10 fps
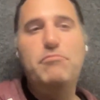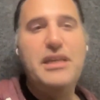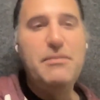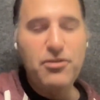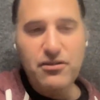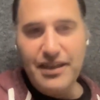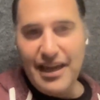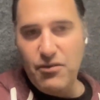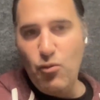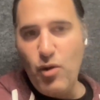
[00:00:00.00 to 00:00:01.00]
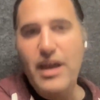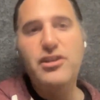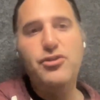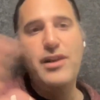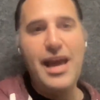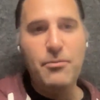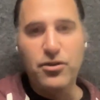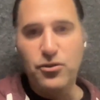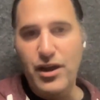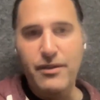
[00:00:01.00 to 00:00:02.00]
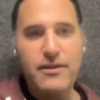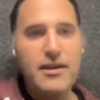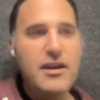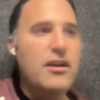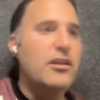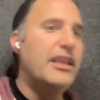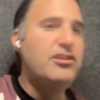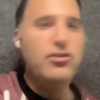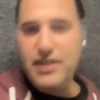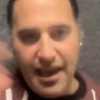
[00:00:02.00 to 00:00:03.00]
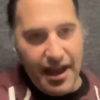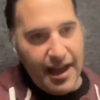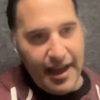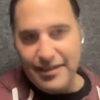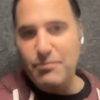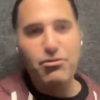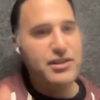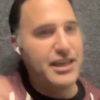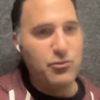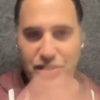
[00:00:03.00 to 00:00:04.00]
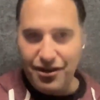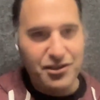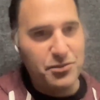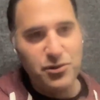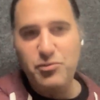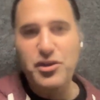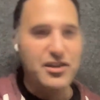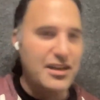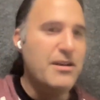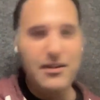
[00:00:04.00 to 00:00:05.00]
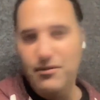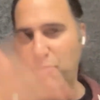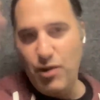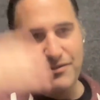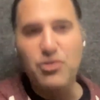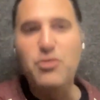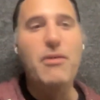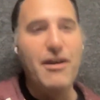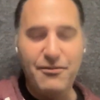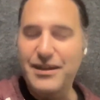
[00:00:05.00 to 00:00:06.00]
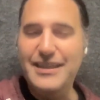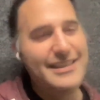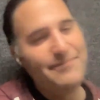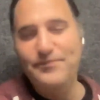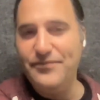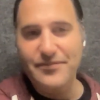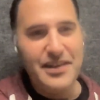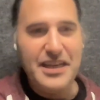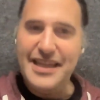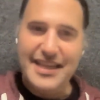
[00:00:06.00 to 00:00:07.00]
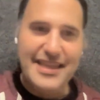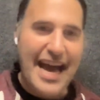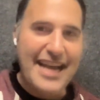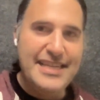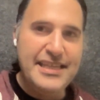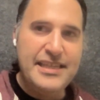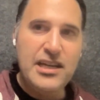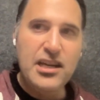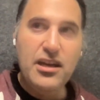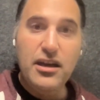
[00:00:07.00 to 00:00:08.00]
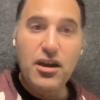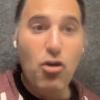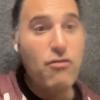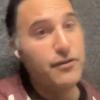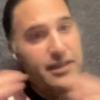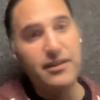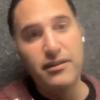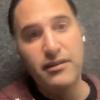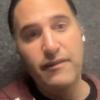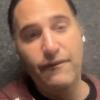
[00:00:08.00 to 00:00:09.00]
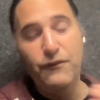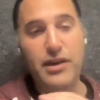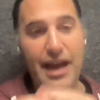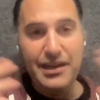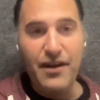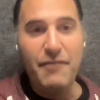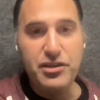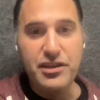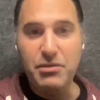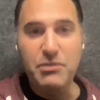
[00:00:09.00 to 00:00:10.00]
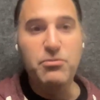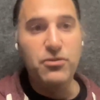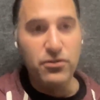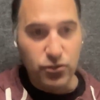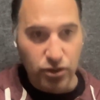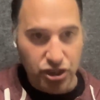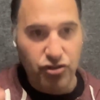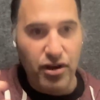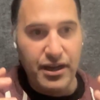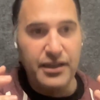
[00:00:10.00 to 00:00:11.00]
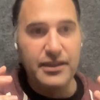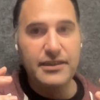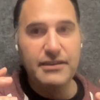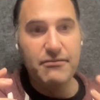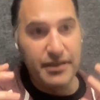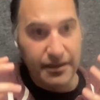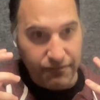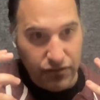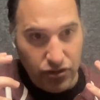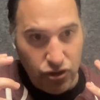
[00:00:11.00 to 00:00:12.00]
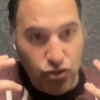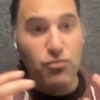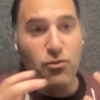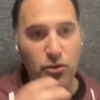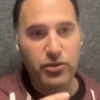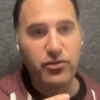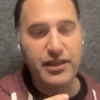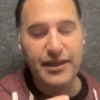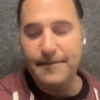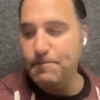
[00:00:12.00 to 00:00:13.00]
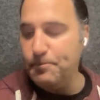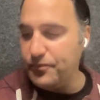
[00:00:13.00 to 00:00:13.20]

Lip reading: People get way too enamored with, let's use AI to predict which customers we should email what coupon, right? Like that is overkill for 95% of people who are just trying to kind of do more with their data.